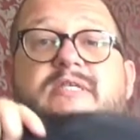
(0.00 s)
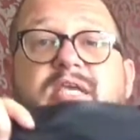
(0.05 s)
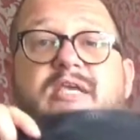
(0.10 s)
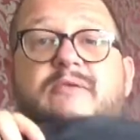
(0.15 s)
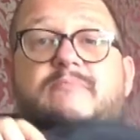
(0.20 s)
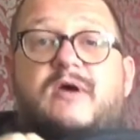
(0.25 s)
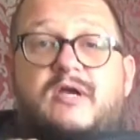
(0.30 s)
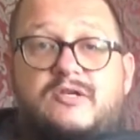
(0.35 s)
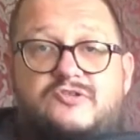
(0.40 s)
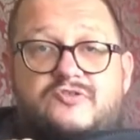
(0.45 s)

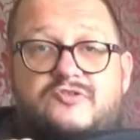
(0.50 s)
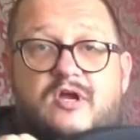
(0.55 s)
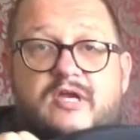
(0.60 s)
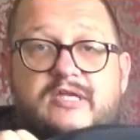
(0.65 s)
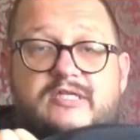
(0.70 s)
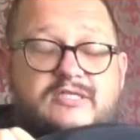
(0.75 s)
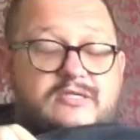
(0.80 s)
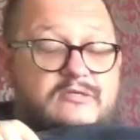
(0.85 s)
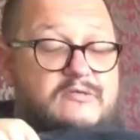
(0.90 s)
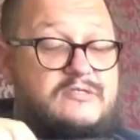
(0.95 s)
my dry
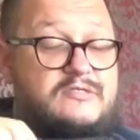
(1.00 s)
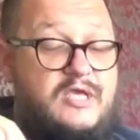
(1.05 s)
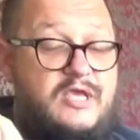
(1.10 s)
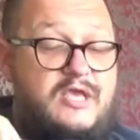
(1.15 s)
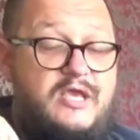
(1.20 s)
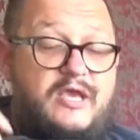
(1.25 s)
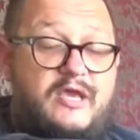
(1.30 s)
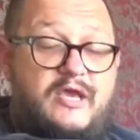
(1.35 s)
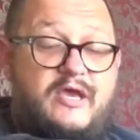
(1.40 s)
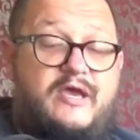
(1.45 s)
suit.
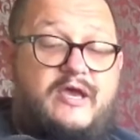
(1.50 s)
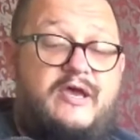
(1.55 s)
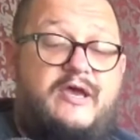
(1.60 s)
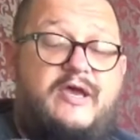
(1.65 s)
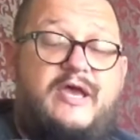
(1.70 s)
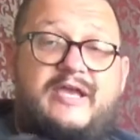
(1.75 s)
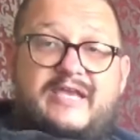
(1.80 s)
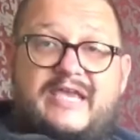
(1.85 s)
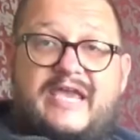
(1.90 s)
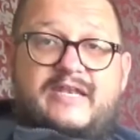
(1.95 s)

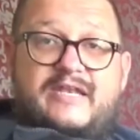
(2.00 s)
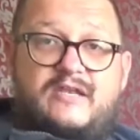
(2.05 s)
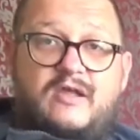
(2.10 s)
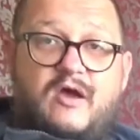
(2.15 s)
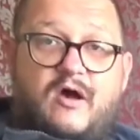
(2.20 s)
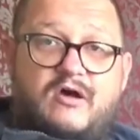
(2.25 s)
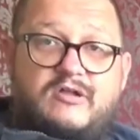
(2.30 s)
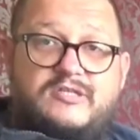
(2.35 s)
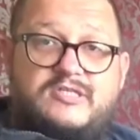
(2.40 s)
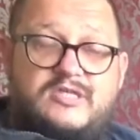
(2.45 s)
Again,
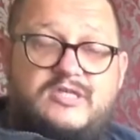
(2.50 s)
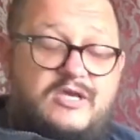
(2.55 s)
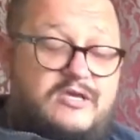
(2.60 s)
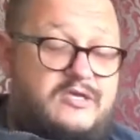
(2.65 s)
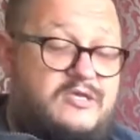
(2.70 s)
Otter.